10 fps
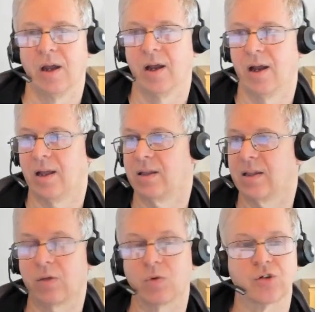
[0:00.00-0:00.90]

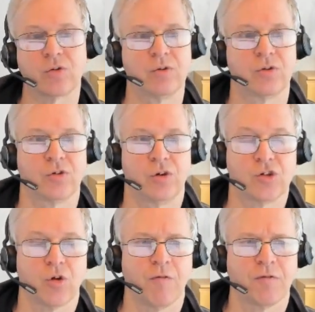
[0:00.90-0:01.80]
That was
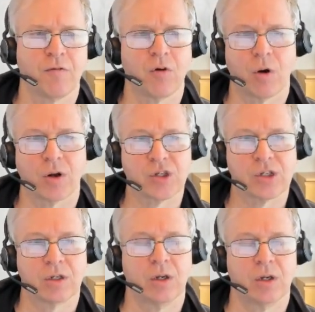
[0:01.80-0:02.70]
resolved, of course,